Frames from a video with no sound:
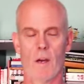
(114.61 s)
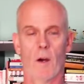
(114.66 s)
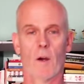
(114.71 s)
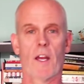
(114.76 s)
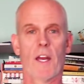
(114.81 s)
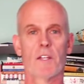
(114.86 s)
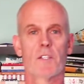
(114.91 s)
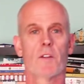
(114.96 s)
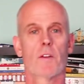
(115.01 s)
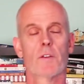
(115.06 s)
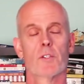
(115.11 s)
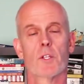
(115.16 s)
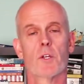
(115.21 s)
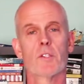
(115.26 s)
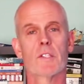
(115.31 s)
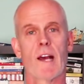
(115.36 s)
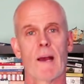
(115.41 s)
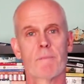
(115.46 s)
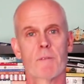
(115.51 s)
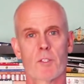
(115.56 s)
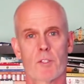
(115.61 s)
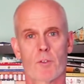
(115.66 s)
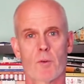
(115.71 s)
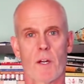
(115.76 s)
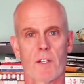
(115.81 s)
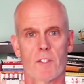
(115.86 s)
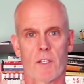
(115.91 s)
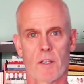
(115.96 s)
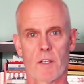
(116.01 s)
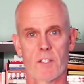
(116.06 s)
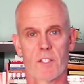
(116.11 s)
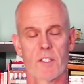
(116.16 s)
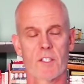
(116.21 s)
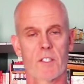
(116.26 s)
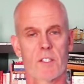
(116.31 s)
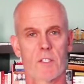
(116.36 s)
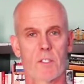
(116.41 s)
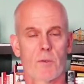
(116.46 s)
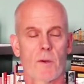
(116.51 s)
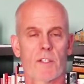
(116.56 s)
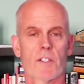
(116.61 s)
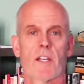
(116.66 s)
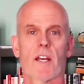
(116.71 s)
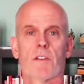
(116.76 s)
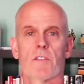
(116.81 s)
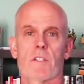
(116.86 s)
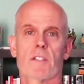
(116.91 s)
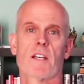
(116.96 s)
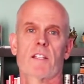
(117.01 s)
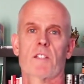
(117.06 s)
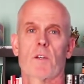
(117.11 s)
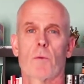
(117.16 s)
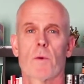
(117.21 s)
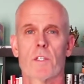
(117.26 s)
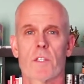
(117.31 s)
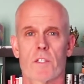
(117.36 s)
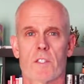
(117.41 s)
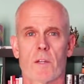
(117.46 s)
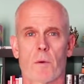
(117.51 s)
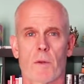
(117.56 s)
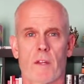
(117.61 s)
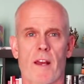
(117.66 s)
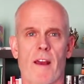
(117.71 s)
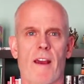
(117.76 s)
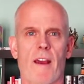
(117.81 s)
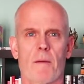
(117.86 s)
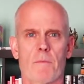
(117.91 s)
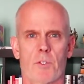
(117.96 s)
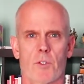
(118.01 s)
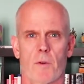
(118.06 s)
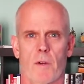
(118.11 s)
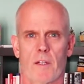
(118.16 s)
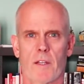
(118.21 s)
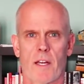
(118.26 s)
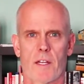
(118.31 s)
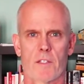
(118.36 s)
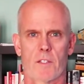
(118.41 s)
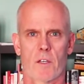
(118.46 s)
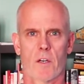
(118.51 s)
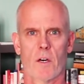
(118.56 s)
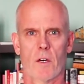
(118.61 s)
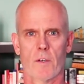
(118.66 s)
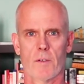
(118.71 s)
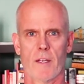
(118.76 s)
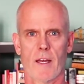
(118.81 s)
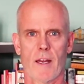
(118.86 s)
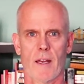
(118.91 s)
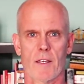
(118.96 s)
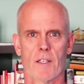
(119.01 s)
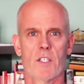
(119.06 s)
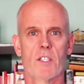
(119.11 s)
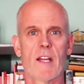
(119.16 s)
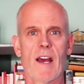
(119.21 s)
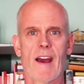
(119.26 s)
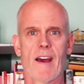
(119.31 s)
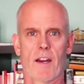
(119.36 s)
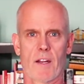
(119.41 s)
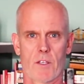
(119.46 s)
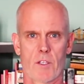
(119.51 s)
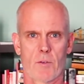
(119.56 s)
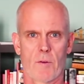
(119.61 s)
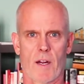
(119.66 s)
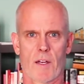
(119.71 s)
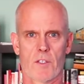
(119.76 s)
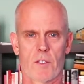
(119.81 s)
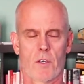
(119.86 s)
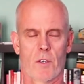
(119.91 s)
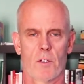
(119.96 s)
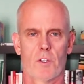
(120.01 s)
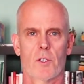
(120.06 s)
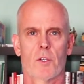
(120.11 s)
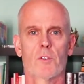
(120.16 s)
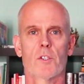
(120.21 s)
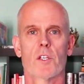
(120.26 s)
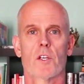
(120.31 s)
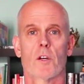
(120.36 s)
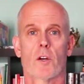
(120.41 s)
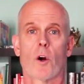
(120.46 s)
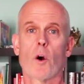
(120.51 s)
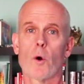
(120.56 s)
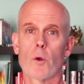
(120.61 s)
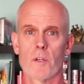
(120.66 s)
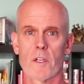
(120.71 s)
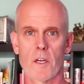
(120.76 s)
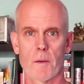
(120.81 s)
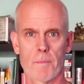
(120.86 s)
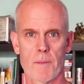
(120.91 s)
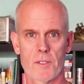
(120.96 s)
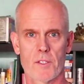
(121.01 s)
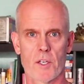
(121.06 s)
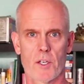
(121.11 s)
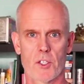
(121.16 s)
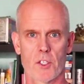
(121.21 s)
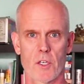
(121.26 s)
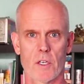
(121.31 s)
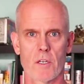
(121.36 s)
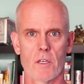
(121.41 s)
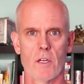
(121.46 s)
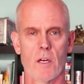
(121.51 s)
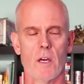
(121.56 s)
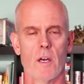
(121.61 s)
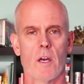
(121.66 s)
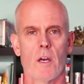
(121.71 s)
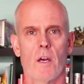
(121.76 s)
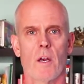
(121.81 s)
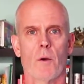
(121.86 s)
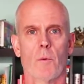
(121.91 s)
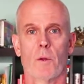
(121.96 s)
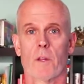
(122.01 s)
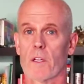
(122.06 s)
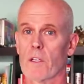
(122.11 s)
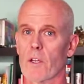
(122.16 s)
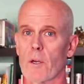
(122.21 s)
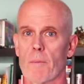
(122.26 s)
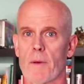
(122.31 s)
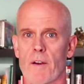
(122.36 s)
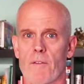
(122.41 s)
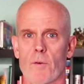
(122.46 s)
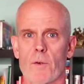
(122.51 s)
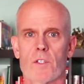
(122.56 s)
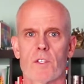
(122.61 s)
Okay, so there's 2 types of stretching. This stretching exercise that we just did with the hamstring, that's called a static stretch. So it's usually you're holding a position with a little bit of